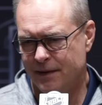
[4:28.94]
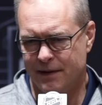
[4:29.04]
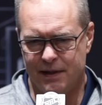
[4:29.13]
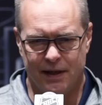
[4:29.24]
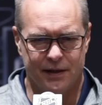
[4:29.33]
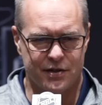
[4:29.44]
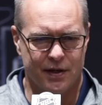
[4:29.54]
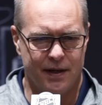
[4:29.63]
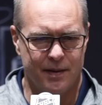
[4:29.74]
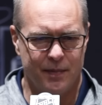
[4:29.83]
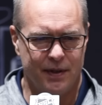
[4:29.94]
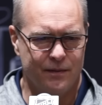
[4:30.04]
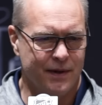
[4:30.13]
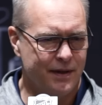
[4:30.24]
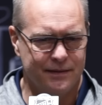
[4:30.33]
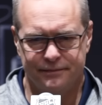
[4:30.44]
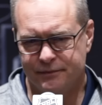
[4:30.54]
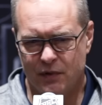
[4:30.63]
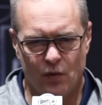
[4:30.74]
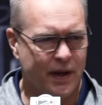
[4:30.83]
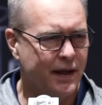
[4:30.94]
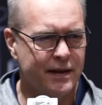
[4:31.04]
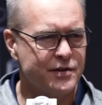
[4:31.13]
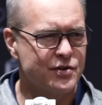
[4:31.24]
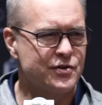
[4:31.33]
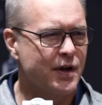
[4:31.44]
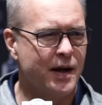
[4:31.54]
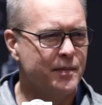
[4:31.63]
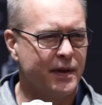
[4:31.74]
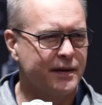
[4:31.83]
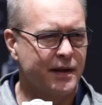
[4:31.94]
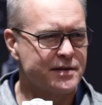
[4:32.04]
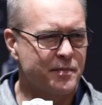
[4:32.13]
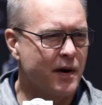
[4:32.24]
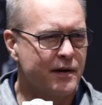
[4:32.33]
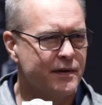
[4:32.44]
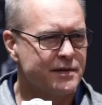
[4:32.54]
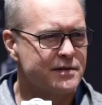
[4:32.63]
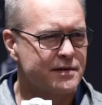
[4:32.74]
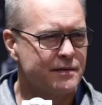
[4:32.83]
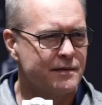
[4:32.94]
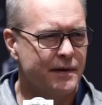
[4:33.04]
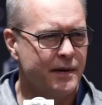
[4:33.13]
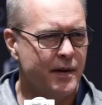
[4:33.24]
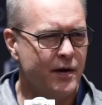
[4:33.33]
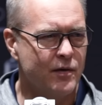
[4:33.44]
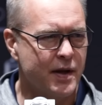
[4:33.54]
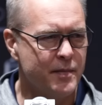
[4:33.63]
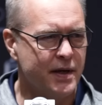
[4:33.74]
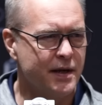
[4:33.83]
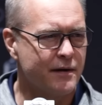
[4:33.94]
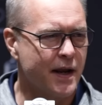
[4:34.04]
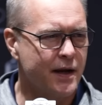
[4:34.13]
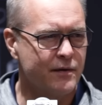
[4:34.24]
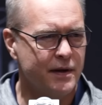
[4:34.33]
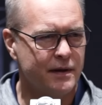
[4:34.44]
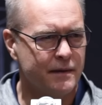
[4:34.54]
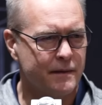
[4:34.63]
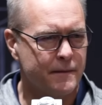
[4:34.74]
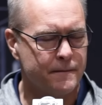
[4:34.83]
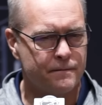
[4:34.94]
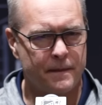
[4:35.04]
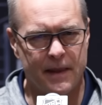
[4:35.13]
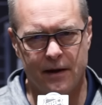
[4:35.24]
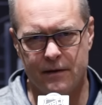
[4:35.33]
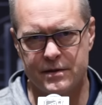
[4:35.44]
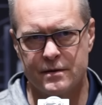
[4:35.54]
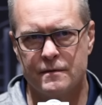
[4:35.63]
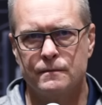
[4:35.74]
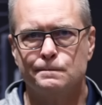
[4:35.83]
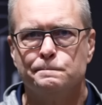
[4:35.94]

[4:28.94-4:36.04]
you take a shot at me, well, okay, that's your job. Like, that's part of it. So I don't come in here angry. I also,